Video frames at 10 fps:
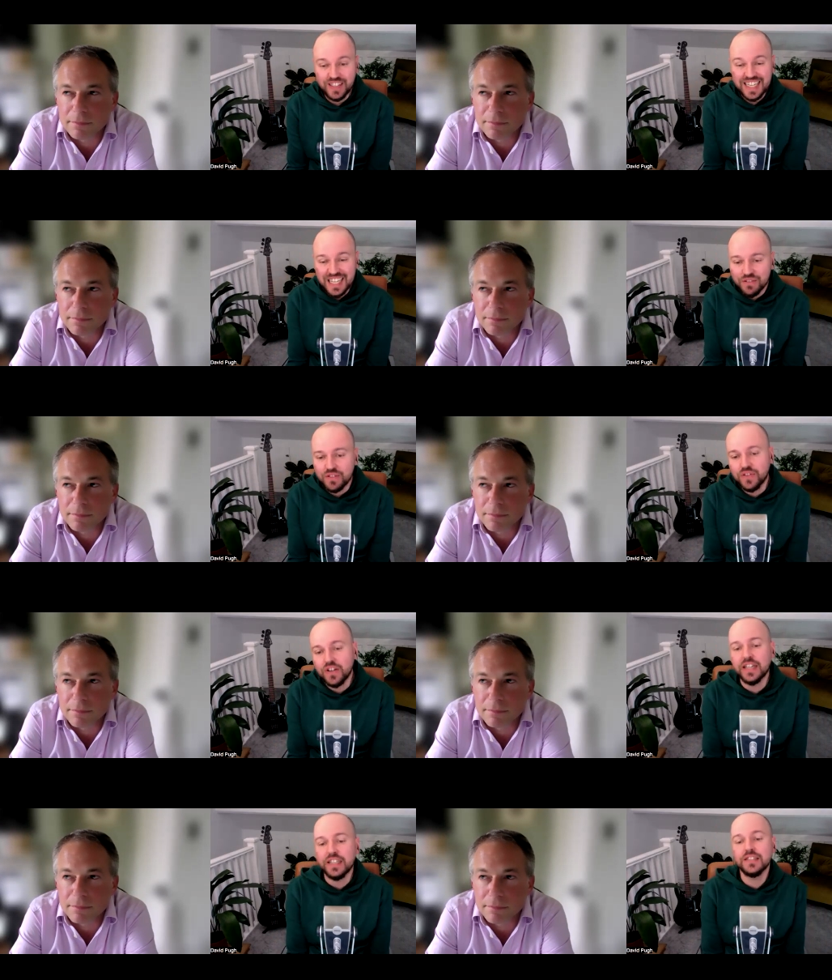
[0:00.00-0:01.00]
Speaker 1: killer
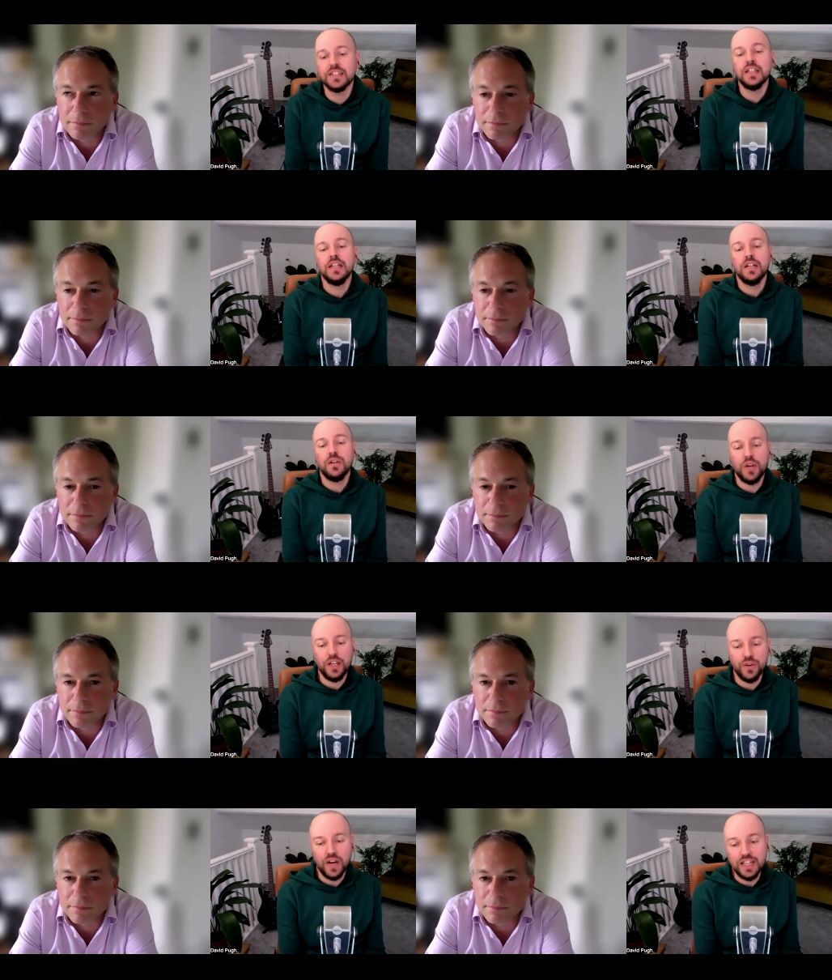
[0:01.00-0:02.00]
advice
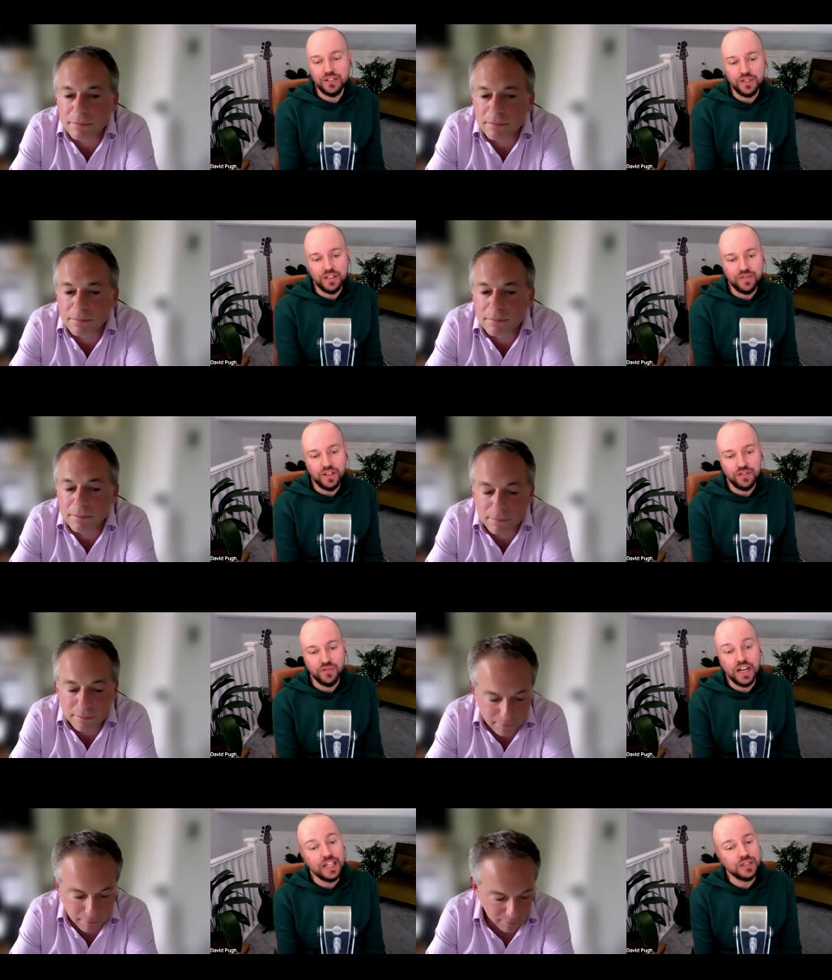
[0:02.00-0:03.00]
when you're entering a
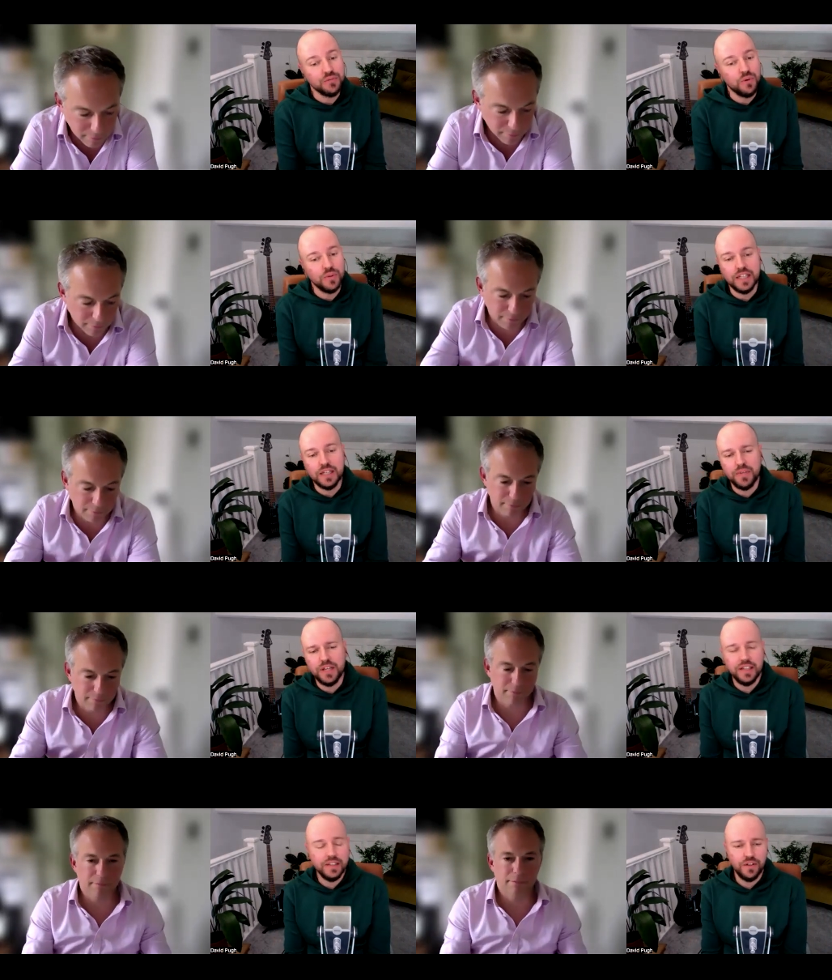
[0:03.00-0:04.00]
fundraise, what would they
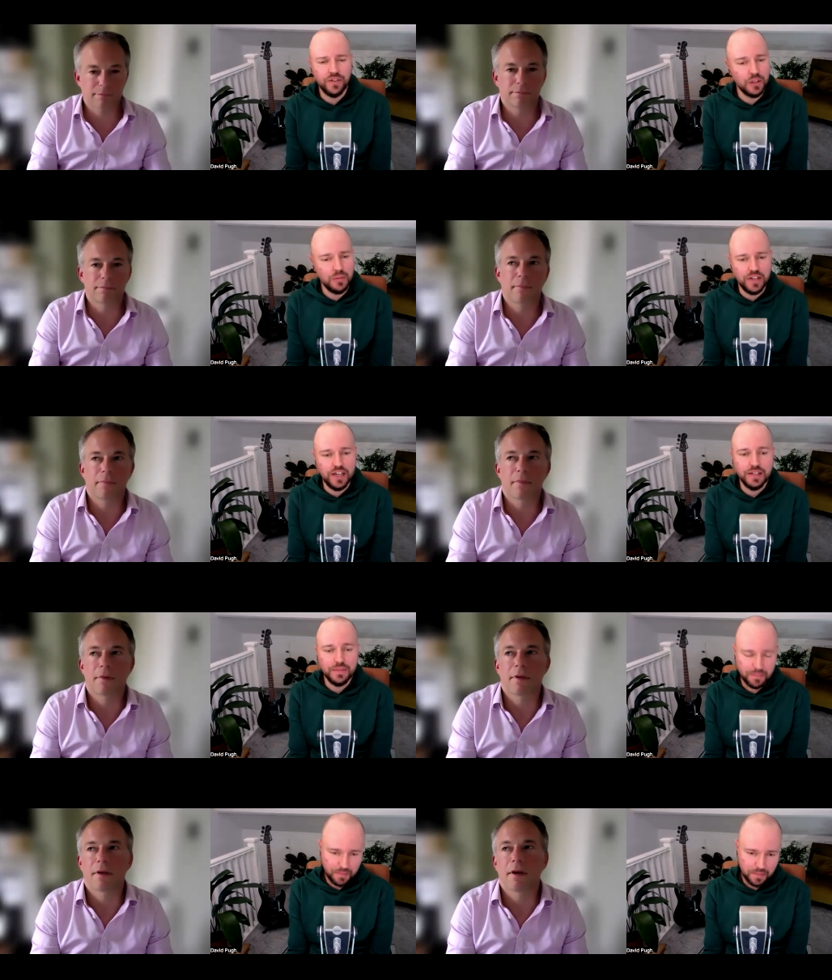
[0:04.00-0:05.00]
be off the top of your head?
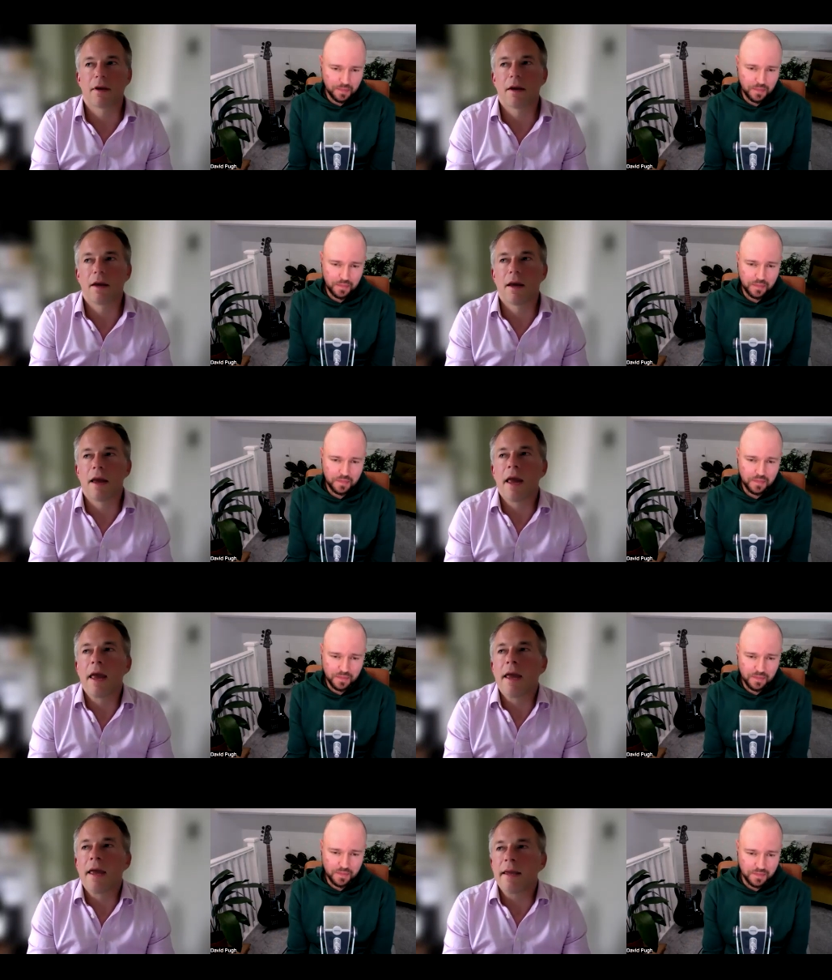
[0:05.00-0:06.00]

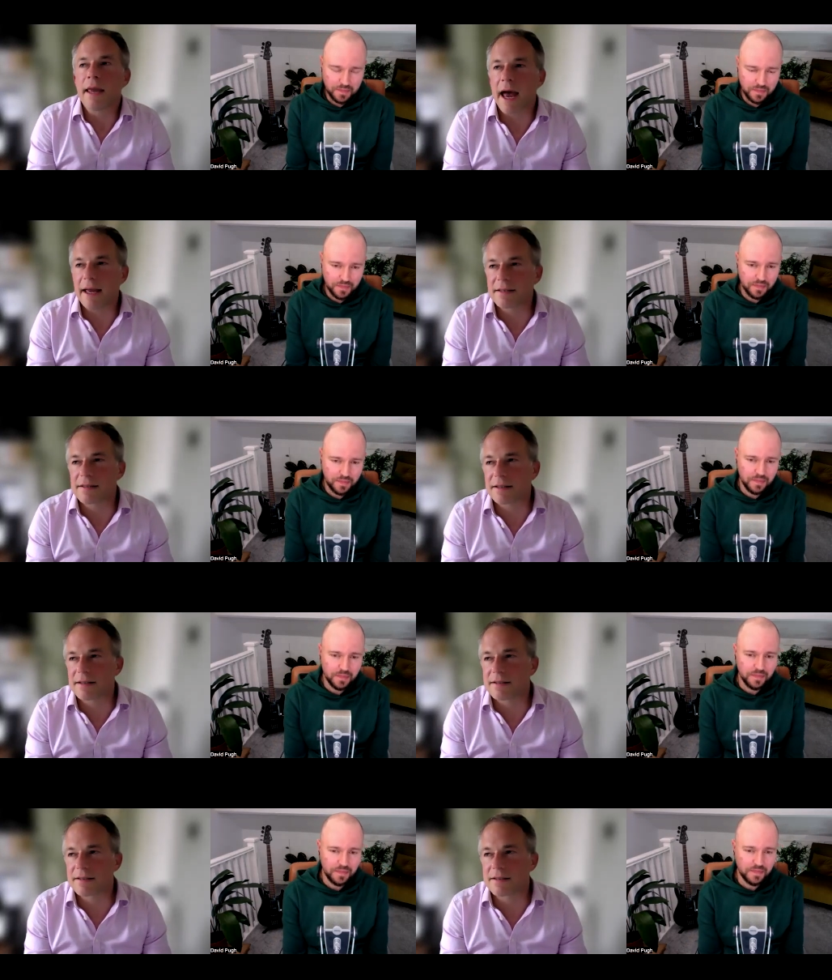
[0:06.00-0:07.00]
Speaker 2: Yeah, it's
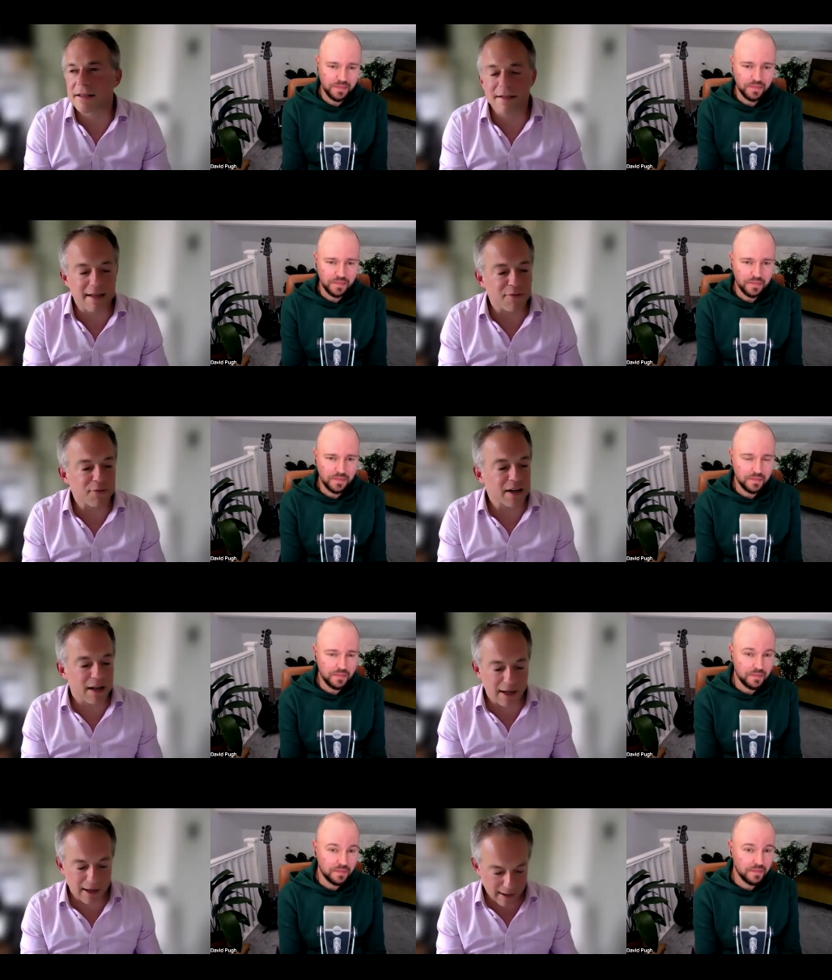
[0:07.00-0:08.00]
it's it's
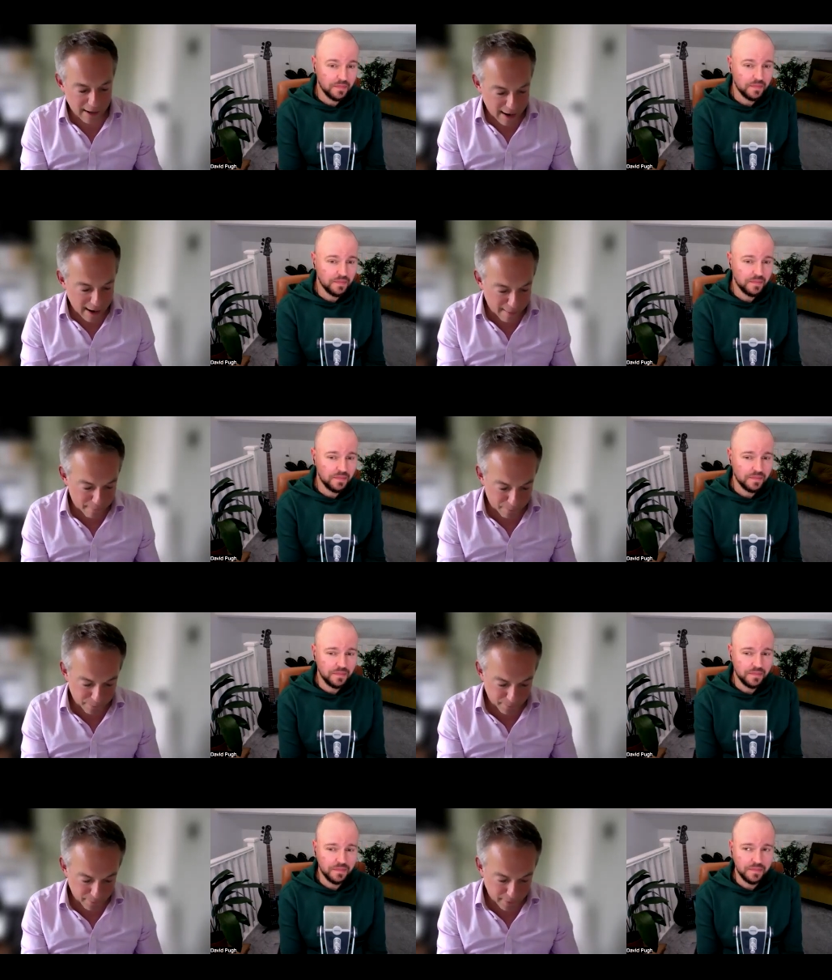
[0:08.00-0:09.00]
definitely
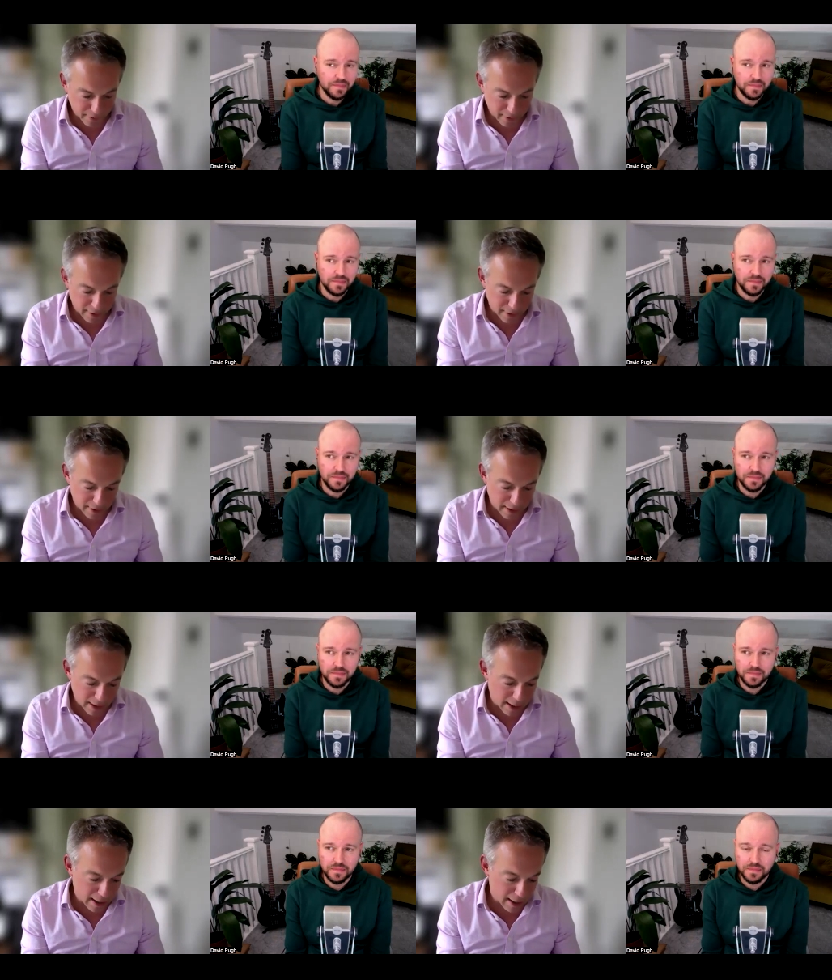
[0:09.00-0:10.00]
um,
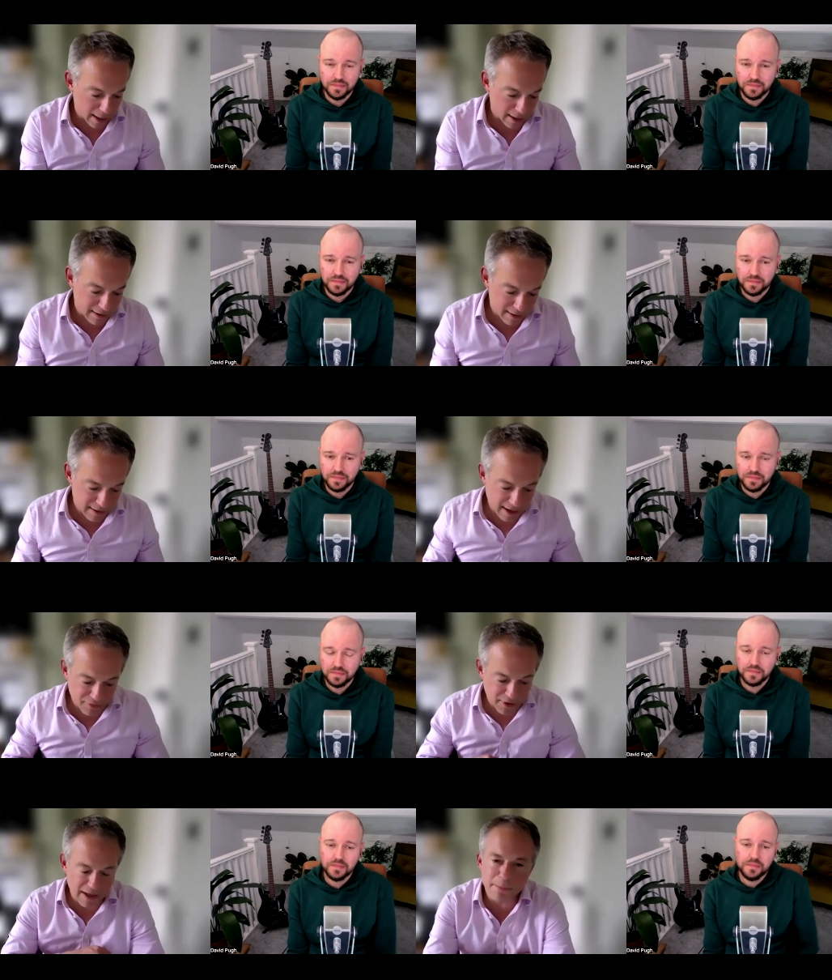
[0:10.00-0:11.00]
uh, it's, it's
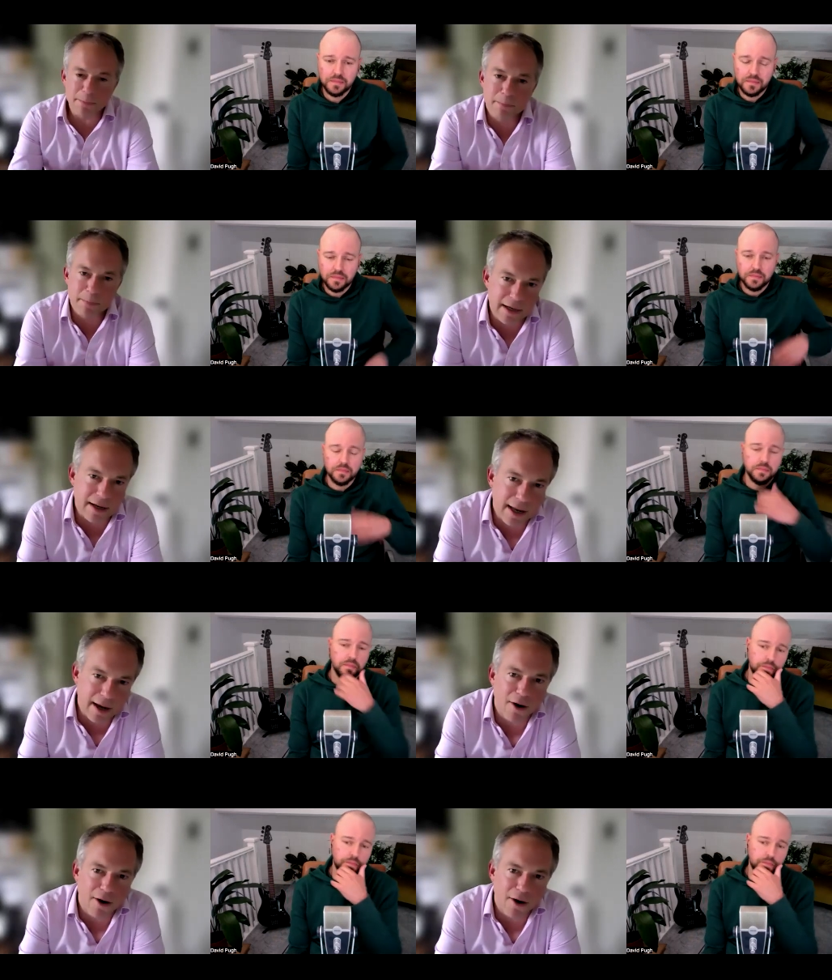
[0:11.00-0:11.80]
definitely be clear